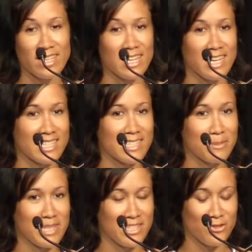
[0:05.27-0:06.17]
he'd like to
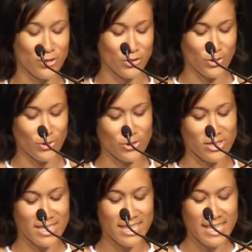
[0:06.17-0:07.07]
be
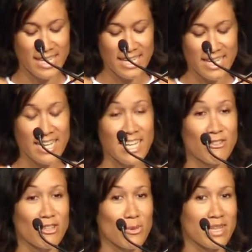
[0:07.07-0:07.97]
introduced,
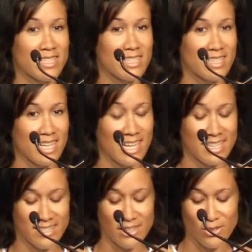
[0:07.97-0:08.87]
he requested that
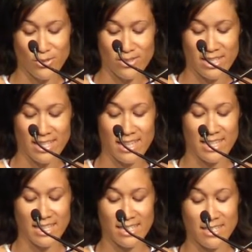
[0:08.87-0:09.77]
I didn't use
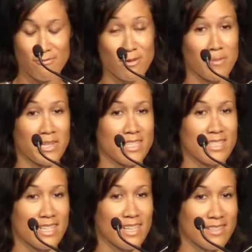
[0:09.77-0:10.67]
anything from the
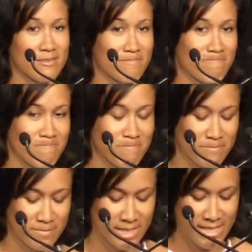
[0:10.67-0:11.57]
internet.
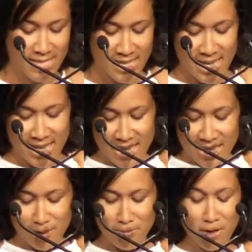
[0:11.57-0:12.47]

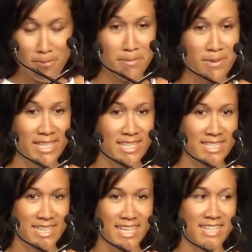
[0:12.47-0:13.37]
The problem
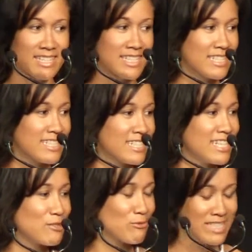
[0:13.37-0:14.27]
is that since
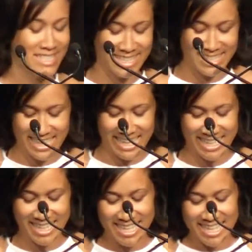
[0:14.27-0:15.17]

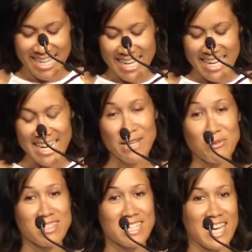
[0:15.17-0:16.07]
recently he
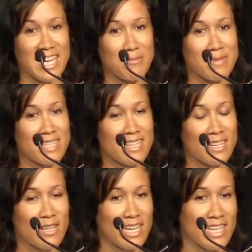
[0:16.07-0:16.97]
was named
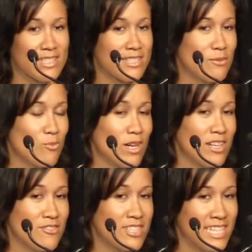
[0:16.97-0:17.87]
as
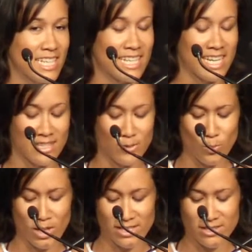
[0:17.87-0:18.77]
one of CNN's
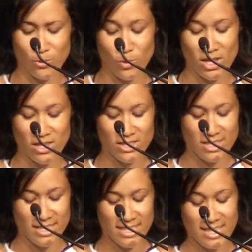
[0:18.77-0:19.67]
one to
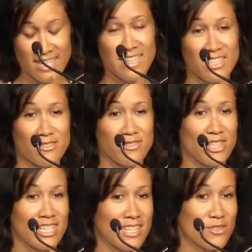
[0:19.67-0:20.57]
watch, there's
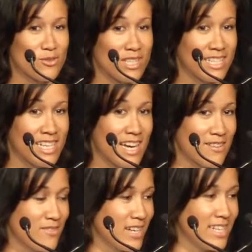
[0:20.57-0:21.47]
very little that you
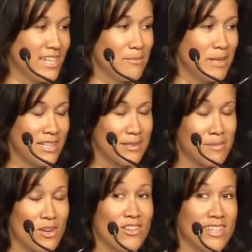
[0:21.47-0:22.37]
can't find out about
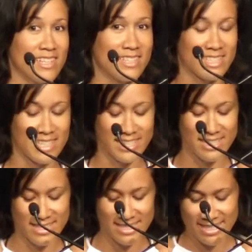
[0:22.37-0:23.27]
him on the
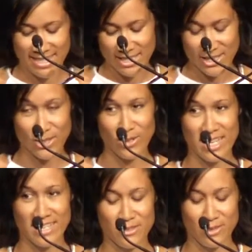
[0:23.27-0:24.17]
internet, so I
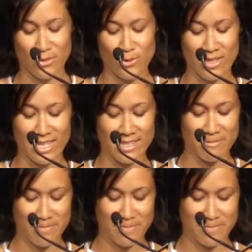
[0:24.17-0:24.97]
had to ignore that.